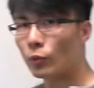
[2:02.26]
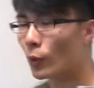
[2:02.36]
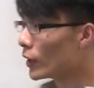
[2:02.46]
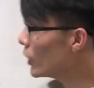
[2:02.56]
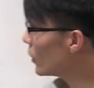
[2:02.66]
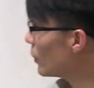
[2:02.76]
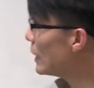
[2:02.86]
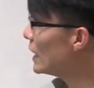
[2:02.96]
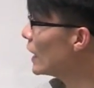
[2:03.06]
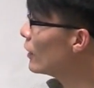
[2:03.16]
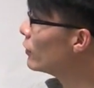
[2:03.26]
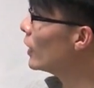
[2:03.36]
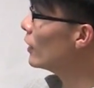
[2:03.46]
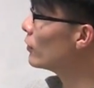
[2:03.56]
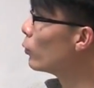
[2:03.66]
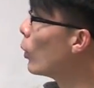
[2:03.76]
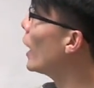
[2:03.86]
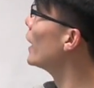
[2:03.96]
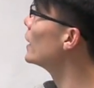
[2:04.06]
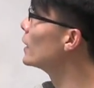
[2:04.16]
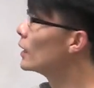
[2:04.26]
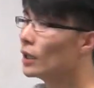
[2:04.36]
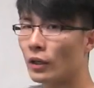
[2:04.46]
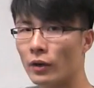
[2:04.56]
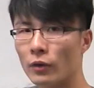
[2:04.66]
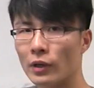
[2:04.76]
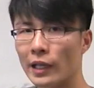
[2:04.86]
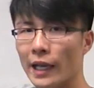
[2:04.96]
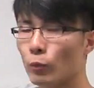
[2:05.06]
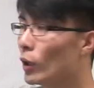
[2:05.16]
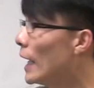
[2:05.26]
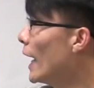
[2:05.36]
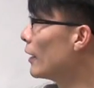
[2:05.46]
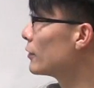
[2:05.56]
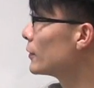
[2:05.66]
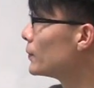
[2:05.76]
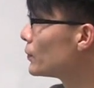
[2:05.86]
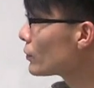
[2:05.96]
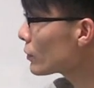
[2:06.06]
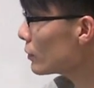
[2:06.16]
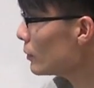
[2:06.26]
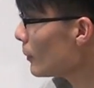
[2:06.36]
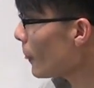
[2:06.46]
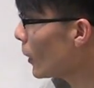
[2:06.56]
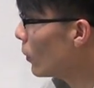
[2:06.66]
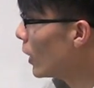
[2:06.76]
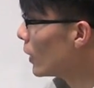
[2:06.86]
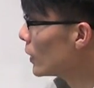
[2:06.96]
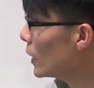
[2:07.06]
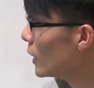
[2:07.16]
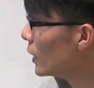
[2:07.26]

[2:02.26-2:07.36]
we want to know the PDF of y at 1/2. Well,